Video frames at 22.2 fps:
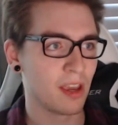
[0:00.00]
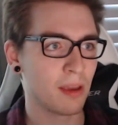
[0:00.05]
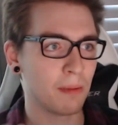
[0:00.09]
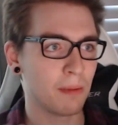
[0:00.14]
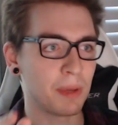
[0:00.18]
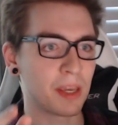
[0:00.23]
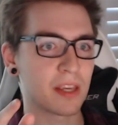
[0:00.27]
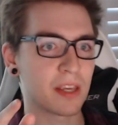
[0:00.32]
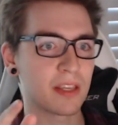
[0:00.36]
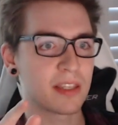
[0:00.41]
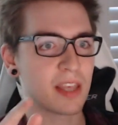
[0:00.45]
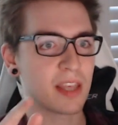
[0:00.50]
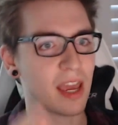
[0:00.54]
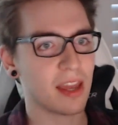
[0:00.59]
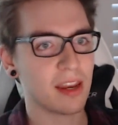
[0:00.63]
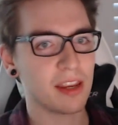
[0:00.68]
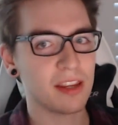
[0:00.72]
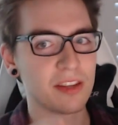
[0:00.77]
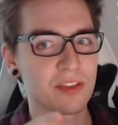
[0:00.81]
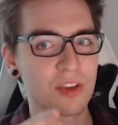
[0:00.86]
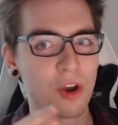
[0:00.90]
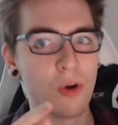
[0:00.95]
because that
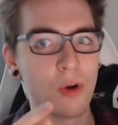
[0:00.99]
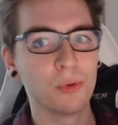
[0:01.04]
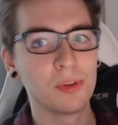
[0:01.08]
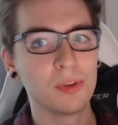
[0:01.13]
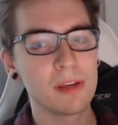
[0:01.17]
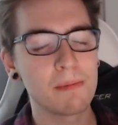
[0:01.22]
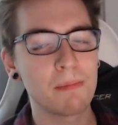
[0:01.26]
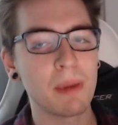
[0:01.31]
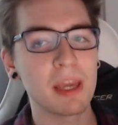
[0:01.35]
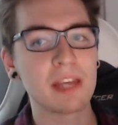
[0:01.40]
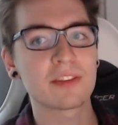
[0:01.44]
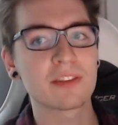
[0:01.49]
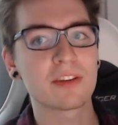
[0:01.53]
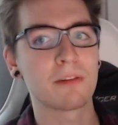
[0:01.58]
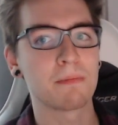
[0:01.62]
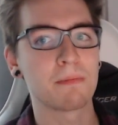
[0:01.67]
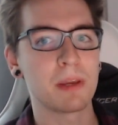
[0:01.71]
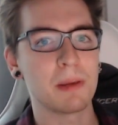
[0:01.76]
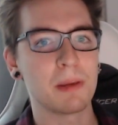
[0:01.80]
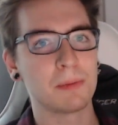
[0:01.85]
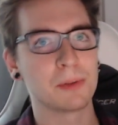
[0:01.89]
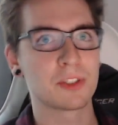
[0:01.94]
is only based on
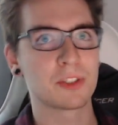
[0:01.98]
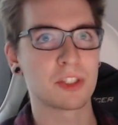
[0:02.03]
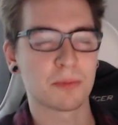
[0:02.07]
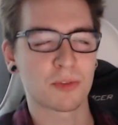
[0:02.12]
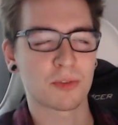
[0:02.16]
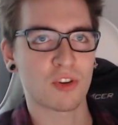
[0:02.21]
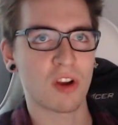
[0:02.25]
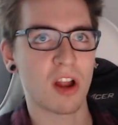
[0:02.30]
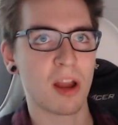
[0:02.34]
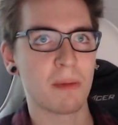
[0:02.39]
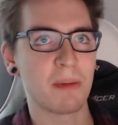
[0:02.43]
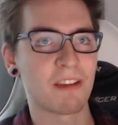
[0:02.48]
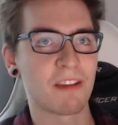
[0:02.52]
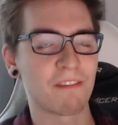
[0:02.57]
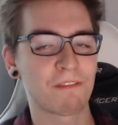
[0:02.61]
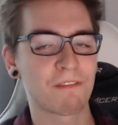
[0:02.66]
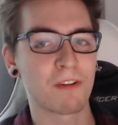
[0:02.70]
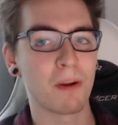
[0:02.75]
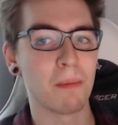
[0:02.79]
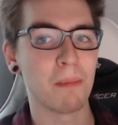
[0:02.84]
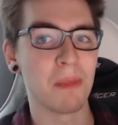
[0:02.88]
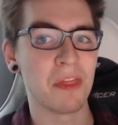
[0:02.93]
people subscribing
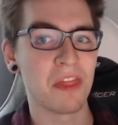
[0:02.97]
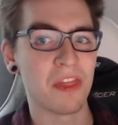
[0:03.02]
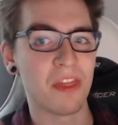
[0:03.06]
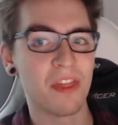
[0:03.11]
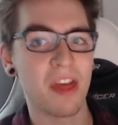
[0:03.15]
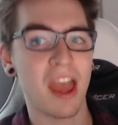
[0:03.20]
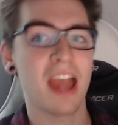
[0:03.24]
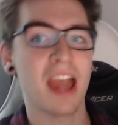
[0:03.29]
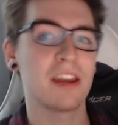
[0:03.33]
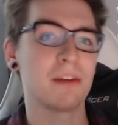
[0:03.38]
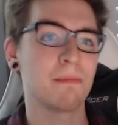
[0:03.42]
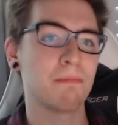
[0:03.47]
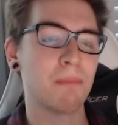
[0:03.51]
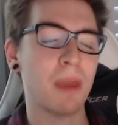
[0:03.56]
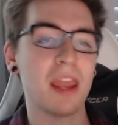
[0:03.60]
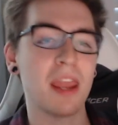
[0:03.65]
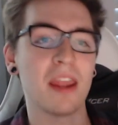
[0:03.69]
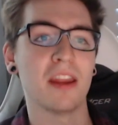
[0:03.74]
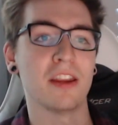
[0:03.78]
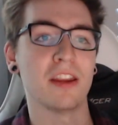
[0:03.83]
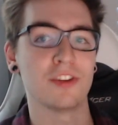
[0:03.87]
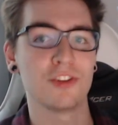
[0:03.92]
from that
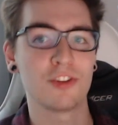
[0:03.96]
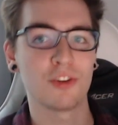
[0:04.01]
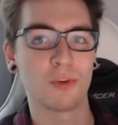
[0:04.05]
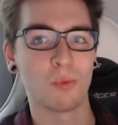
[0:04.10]
page.